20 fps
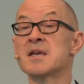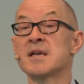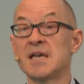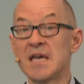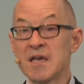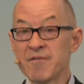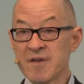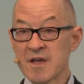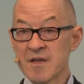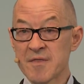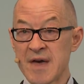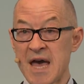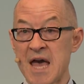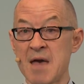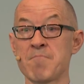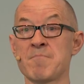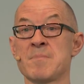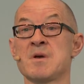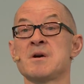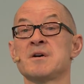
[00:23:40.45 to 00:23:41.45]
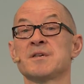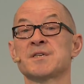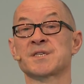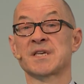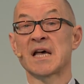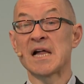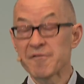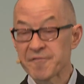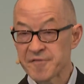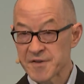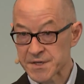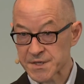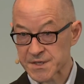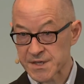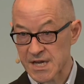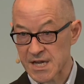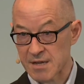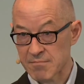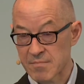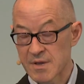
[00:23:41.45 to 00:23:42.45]
giving them
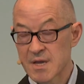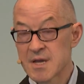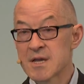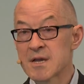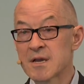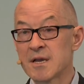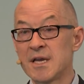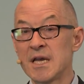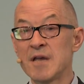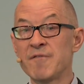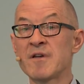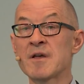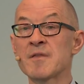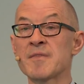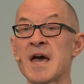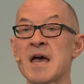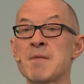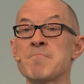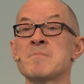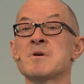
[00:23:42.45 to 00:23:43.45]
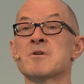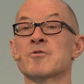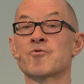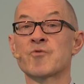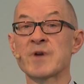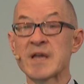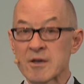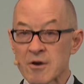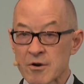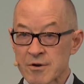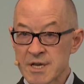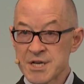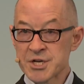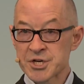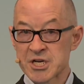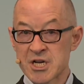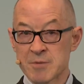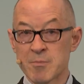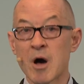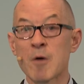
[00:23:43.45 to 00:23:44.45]
self-esteem, giving them
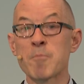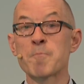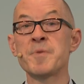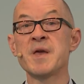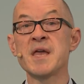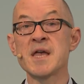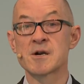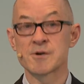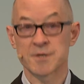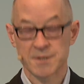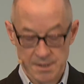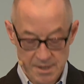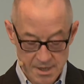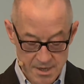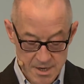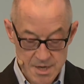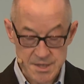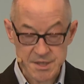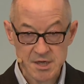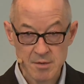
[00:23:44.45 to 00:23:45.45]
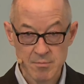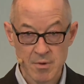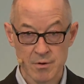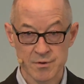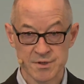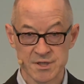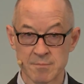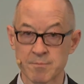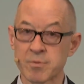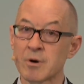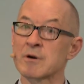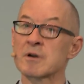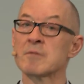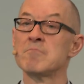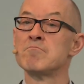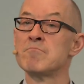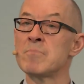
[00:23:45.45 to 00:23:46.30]
recognition among peers is the most important.